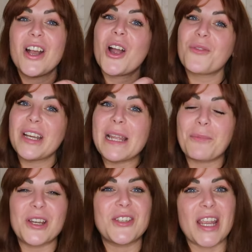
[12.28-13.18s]
I really
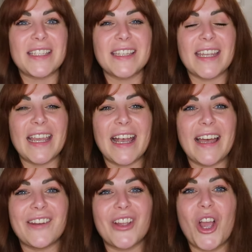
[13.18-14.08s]
appreciated it
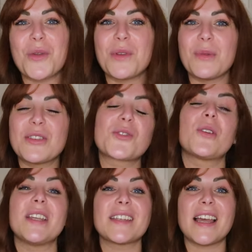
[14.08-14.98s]
and I hope you
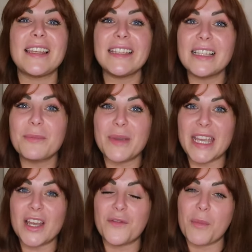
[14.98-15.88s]
enjoyed a little
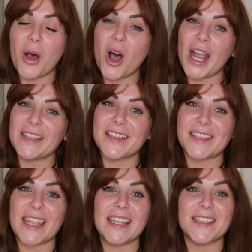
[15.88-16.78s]
bit of a behind the
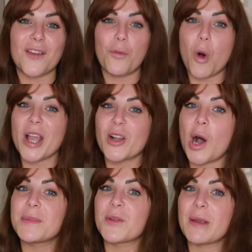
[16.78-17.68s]
scenes of what I
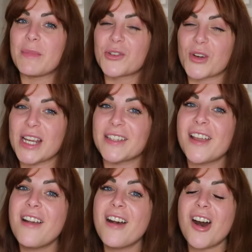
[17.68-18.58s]
got up to in Madrid.
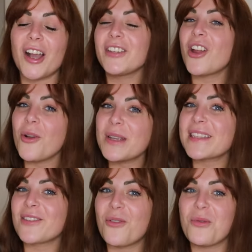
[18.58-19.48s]
I know
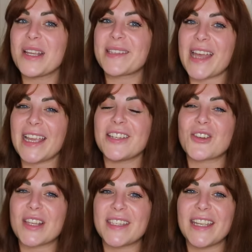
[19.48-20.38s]
it's not always that
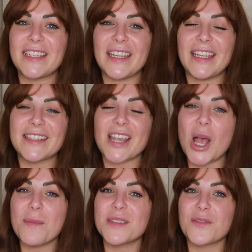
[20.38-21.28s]
interesting in
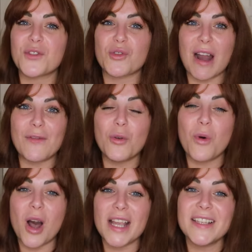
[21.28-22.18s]
terms of travel
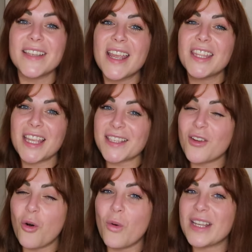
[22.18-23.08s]
wise. There's
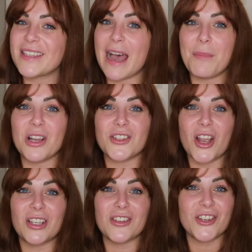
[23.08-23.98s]
not always that much
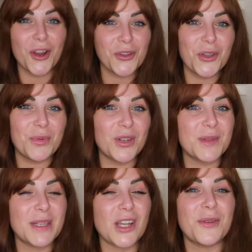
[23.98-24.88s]
I can show you because
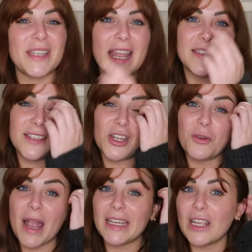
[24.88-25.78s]
we don't tend to
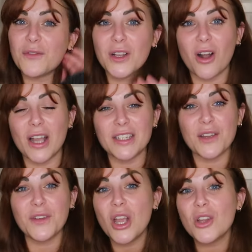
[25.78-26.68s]
do any of the kind
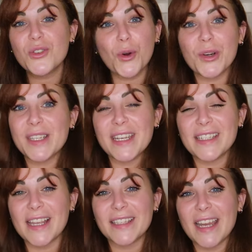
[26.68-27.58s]
of touristy
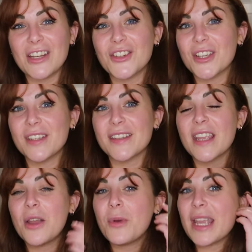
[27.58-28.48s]
destinations.
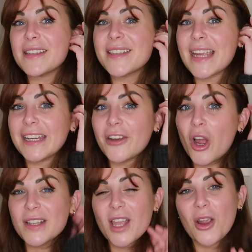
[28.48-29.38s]
We get to stay in a
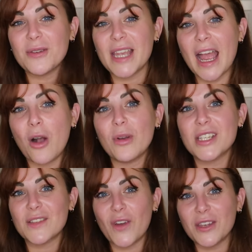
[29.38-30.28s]
nice hotel,
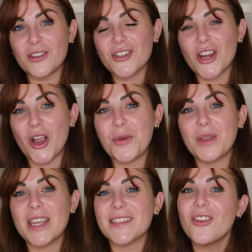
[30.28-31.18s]
which is fun to show,
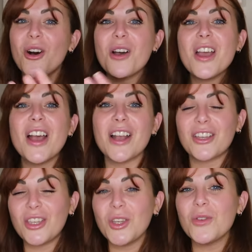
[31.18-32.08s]
but there's not a
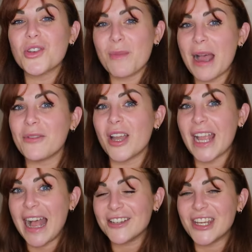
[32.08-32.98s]
huge amount that I
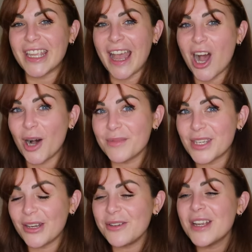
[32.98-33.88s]
actually get up
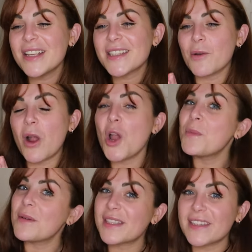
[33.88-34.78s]
to. So I hope
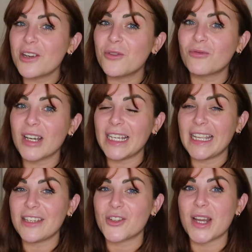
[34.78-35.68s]
it was still
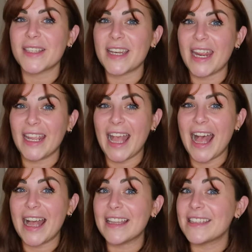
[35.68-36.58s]
really interesting
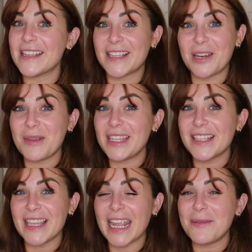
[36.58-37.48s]
and it's going to be the
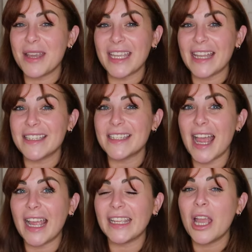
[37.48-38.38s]
same again
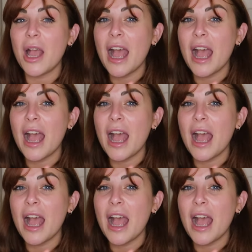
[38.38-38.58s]
today.